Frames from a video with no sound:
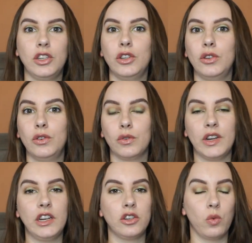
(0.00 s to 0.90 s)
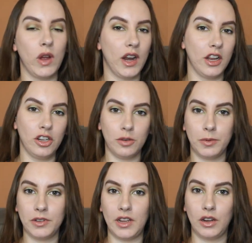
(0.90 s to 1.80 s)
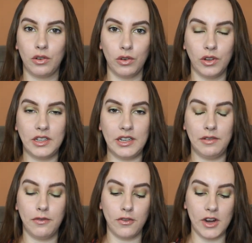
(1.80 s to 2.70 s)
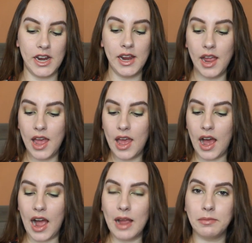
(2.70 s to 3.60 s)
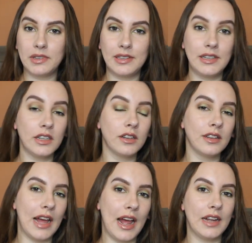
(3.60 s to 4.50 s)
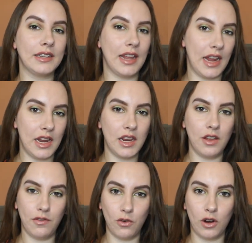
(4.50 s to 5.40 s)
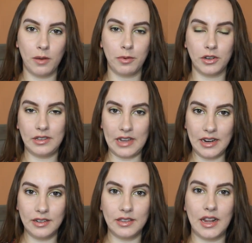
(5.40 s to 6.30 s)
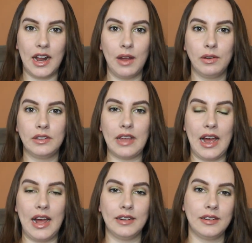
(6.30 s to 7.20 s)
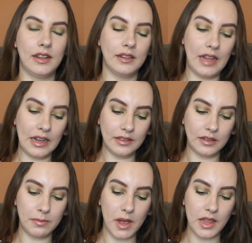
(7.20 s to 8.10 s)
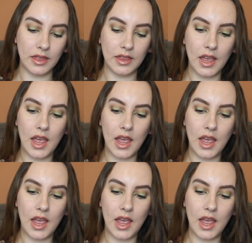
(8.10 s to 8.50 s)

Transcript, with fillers: to reach 100% cruelty-free. I'm still at 84% that I was at last month.